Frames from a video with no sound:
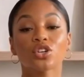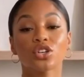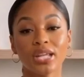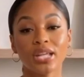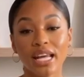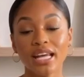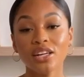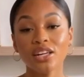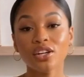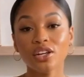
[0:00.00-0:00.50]

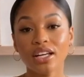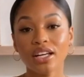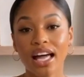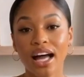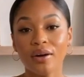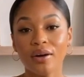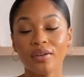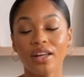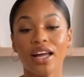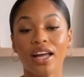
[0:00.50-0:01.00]
create your
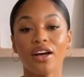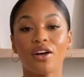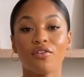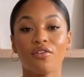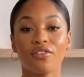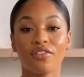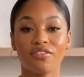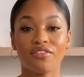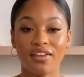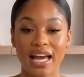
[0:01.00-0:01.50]
account. Head
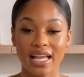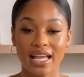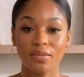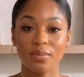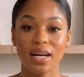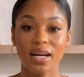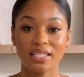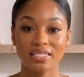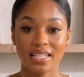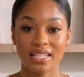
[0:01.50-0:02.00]
over to
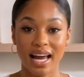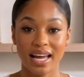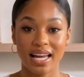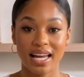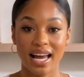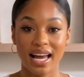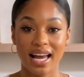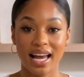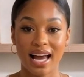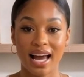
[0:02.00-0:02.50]

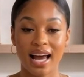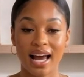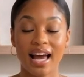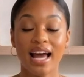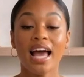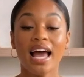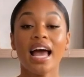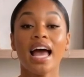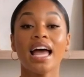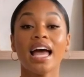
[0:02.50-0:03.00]
fastbots.ai
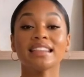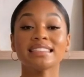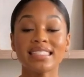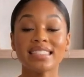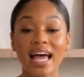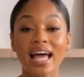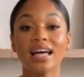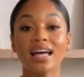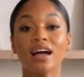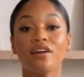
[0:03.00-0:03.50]
and
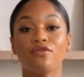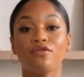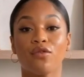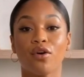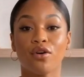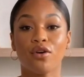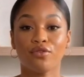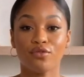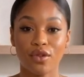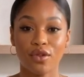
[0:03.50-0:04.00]
sign up
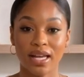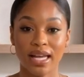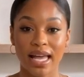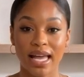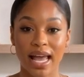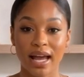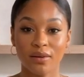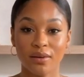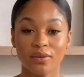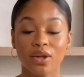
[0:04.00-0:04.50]
for a free
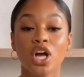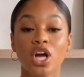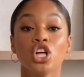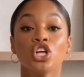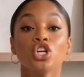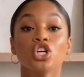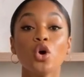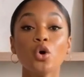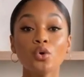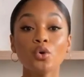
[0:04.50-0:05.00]
account.
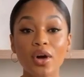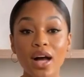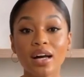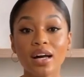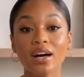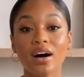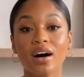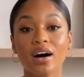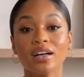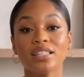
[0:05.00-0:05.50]
No credit
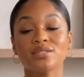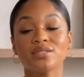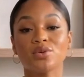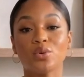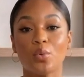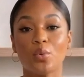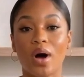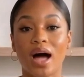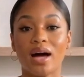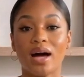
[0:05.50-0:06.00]
card is
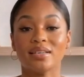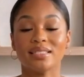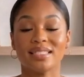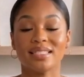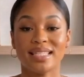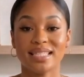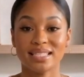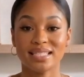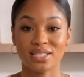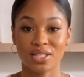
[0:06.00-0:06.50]
required to
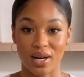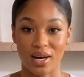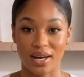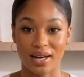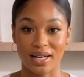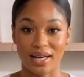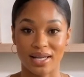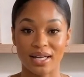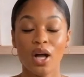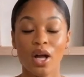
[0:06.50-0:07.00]
get
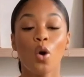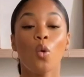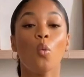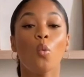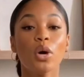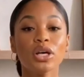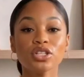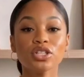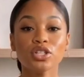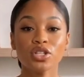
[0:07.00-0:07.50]
started.
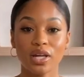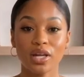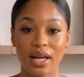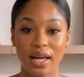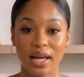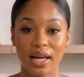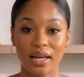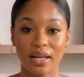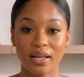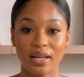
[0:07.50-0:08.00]
Once you're
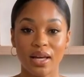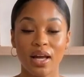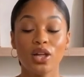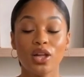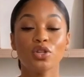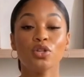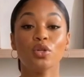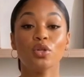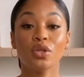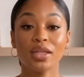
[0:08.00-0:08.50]
in,
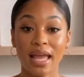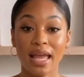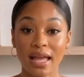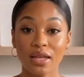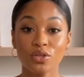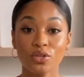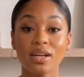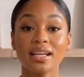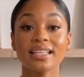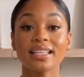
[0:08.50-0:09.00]
you'll
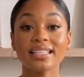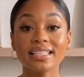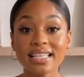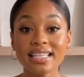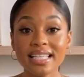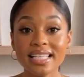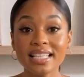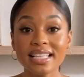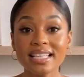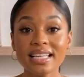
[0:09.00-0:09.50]
land on a
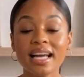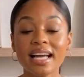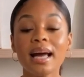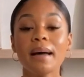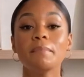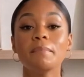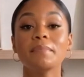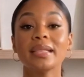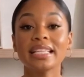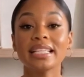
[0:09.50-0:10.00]
clean,
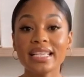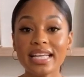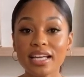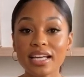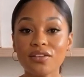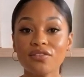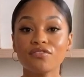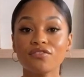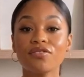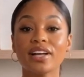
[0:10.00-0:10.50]

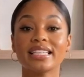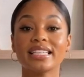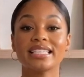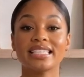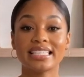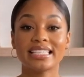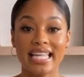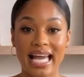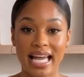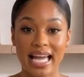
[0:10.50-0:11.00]

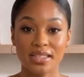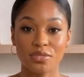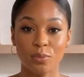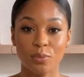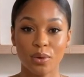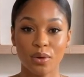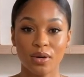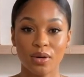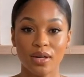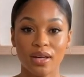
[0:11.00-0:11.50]
beginner-friendly
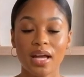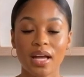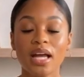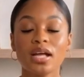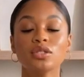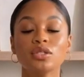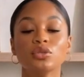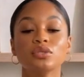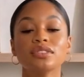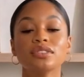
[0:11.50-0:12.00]
dashboard.
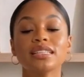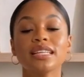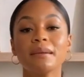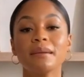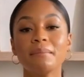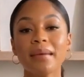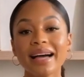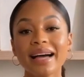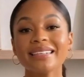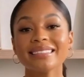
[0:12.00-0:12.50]
You'll see a
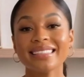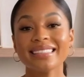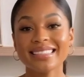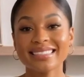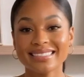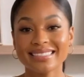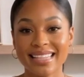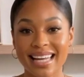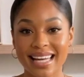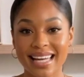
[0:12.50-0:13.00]
button that
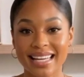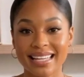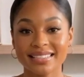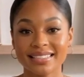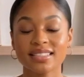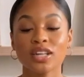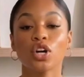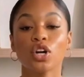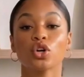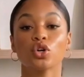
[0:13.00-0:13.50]

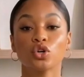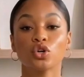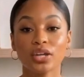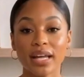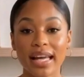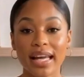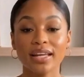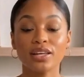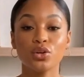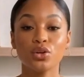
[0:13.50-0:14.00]
says
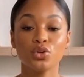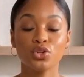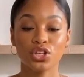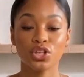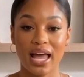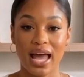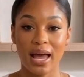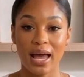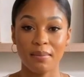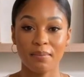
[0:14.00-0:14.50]
Create New
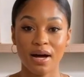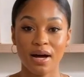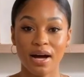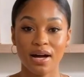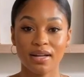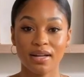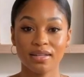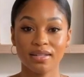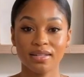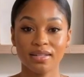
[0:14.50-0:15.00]

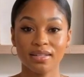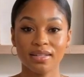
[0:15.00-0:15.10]
Chatbot.